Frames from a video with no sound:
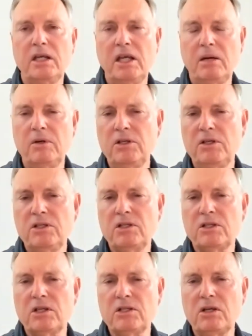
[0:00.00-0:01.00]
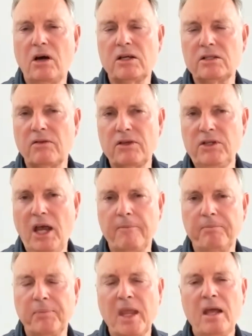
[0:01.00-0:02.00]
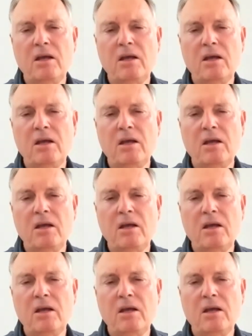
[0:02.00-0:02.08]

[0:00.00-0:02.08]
it reduces the size of the set.